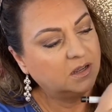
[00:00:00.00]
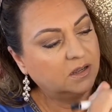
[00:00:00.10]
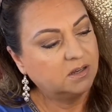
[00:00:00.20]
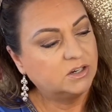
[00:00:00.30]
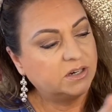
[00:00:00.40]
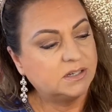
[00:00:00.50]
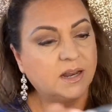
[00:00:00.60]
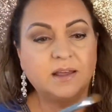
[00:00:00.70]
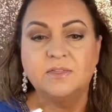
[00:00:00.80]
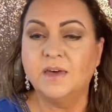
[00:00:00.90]
Just
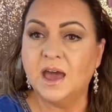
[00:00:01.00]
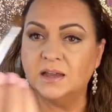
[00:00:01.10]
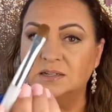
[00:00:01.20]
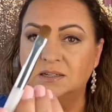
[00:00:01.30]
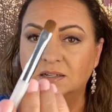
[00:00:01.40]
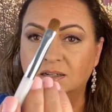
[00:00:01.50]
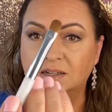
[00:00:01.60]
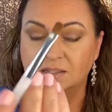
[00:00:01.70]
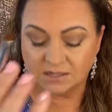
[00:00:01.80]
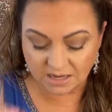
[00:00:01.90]
like that,
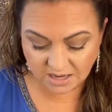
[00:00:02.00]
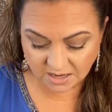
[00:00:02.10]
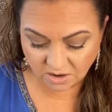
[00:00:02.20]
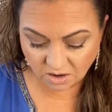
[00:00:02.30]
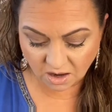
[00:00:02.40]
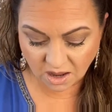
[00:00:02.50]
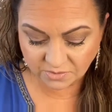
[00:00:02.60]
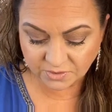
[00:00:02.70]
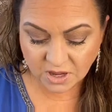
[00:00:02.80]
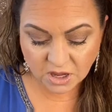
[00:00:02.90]
it's taking it all
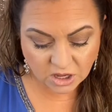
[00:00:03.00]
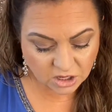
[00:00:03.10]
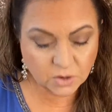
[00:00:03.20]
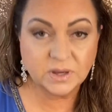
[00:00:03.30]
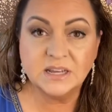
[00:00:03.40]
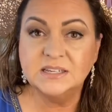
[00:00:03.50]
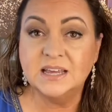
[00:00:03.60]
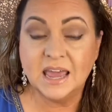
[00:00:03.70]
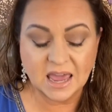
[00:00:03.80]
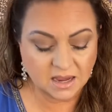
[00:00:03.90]
off. You can
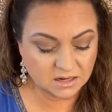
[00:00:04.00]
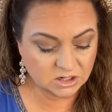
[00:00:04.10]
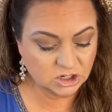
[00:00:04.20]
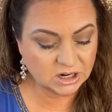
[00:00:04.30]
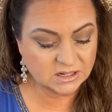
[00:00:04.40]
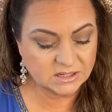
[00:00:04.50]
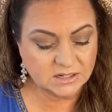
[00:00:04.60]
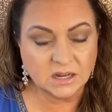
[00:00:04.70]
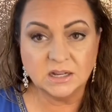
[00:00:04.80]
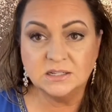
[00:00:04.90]
take just
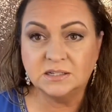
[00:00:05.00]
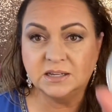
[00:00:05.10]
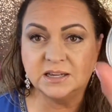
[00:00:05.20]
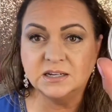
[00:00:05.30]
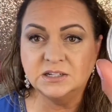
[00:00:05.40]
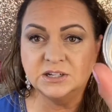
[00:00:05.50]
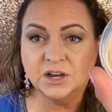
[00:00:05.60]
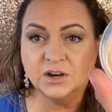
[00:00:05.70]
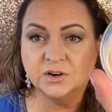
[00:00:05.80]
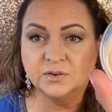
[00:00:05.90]
a skin
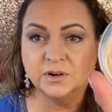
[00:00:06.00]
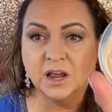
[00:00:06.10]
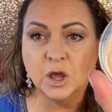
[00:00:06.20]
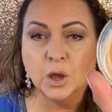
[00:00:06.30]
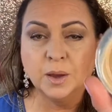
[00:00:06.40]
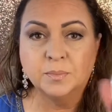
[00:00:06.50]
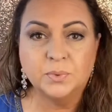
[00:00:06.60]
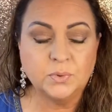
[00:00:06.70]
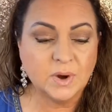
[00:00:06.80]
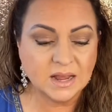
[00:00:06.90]
tone
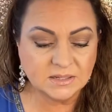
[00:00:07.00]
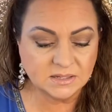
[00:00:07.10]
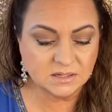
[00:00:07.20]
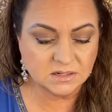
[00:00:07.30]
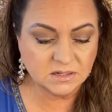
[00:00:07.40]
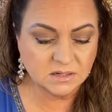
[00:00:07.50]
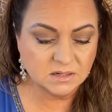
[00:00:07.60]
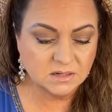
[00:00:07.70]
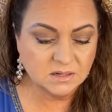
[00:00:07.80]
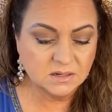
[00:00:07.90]
pressed
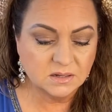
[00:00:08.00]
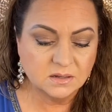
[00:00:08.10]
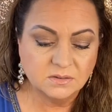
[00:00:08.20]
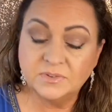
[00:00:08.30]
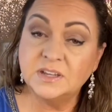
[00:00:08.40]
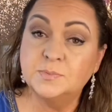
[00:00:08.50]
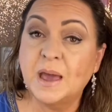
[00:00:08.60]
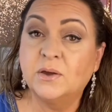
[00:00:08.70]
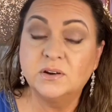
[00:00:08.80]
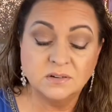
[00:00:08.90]
face
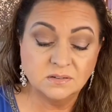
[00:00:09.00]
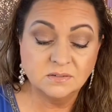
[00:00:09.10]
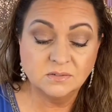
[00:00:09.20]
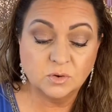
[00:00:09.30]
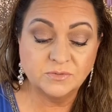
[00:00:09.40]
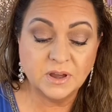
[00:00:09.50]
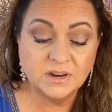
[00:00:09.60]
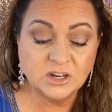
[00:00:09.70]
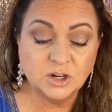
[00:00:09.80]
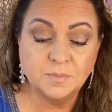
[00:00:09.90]
powder or
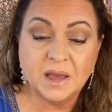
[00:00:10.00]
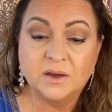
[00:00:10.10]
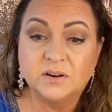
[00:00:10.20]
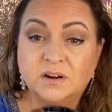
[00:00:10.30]
foundation powder.